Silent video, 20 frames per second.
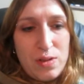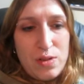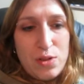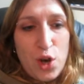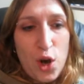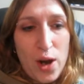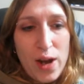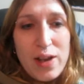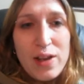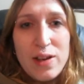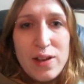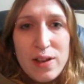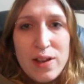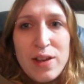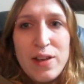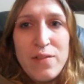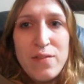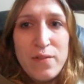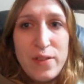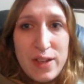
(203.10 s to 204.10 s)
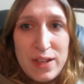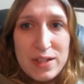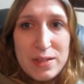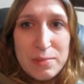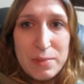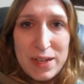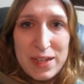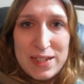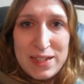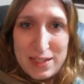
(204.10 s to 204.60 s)
trying to convince
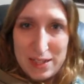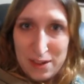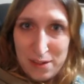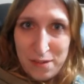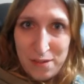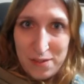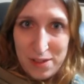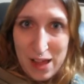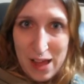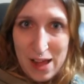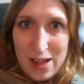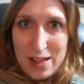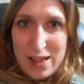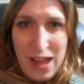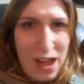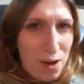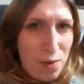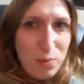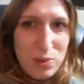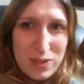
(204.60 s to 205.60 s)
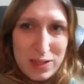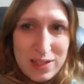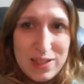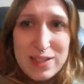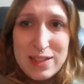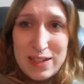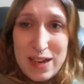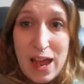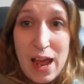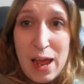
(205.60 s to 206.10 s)
myself that that was
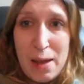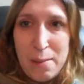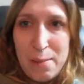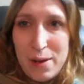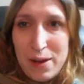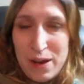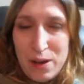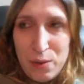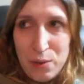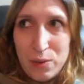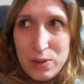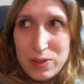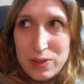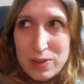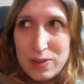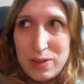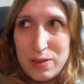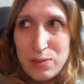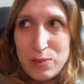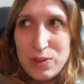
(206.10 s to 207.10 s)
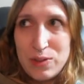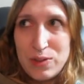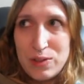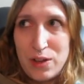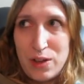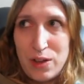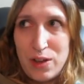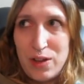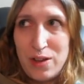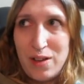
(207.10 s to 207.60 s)
the name, and it was
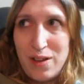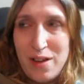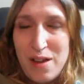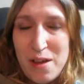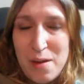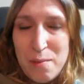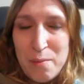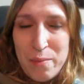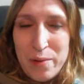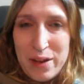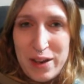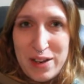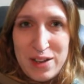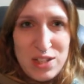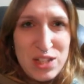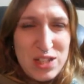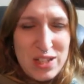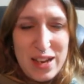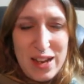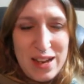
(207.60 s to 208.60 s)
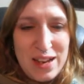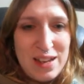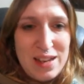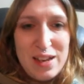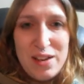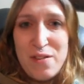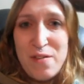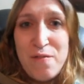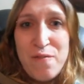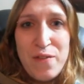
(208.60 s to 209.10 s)
good, but it
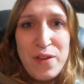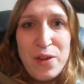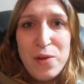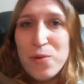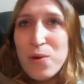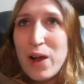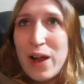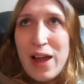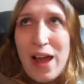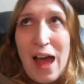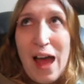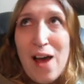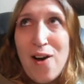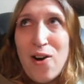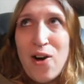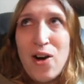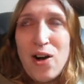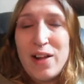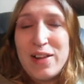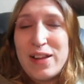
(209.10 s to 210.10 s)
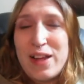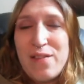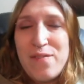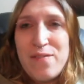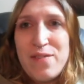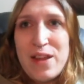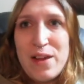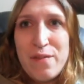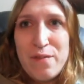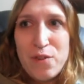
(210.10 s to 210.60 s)
didn't feel right at all. And I've
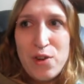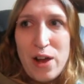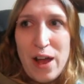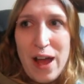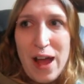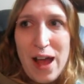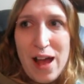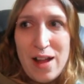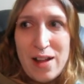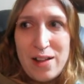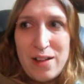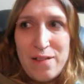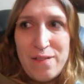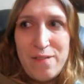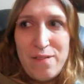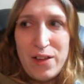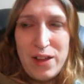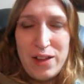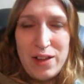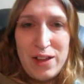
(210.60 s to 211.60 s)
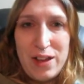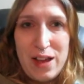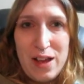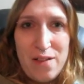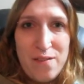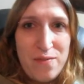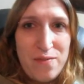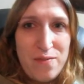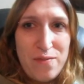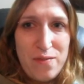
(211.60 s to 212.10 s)
never had the feeling
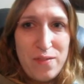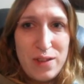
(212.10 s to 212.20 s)
of